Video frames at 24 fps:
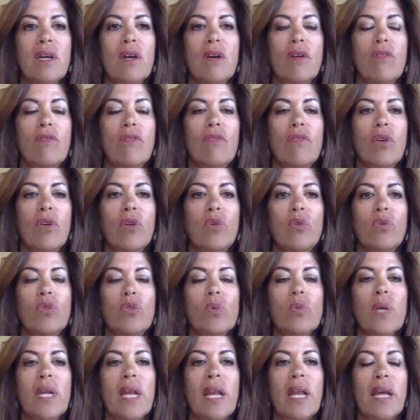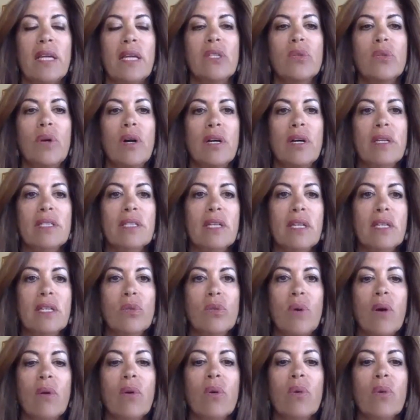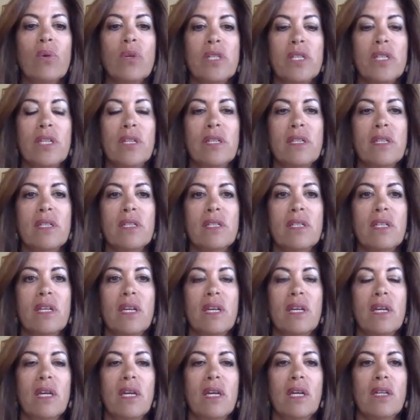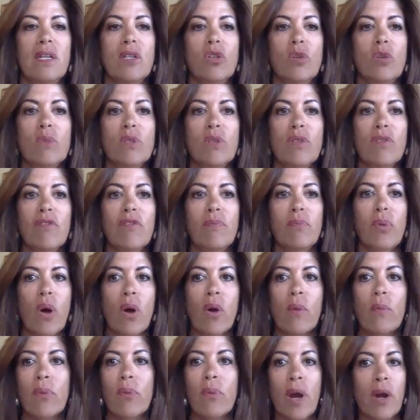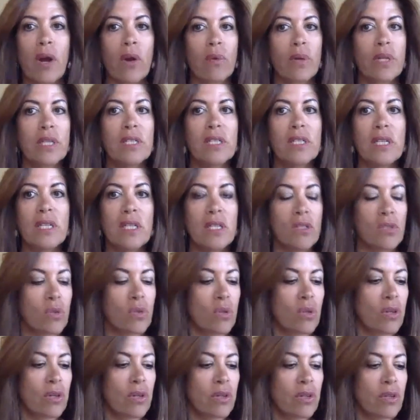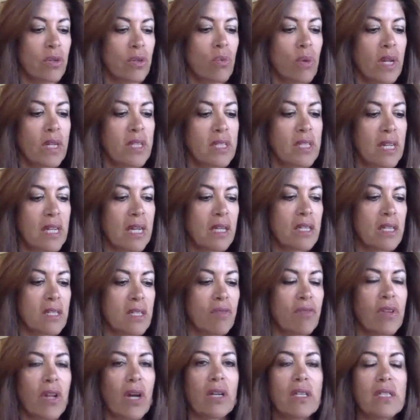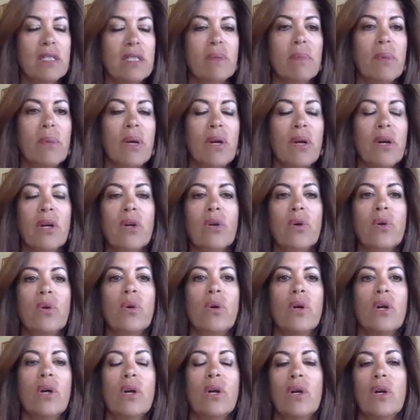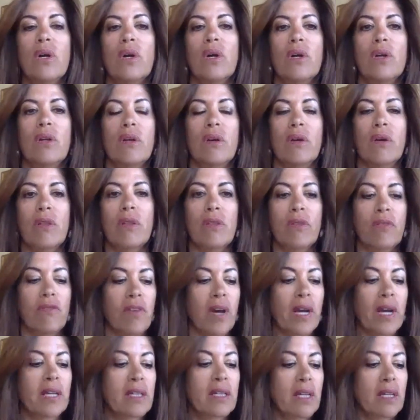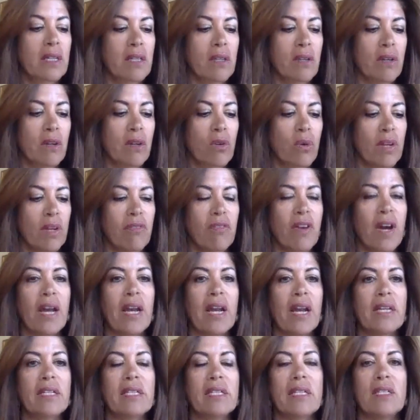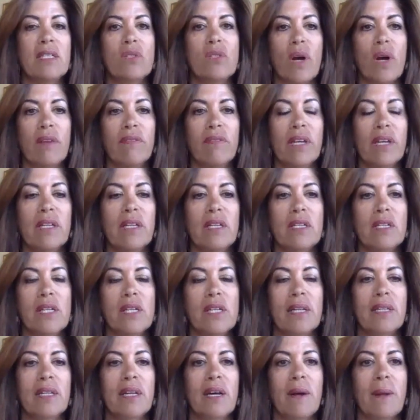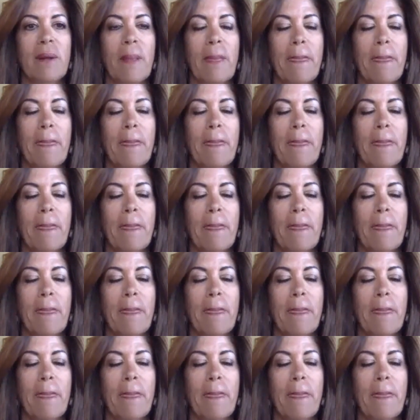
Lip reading: for you to relay to us and to our audience in terms of priorities, or the resilience of Luxembourg, or the fact that the green finance is driving the agenda?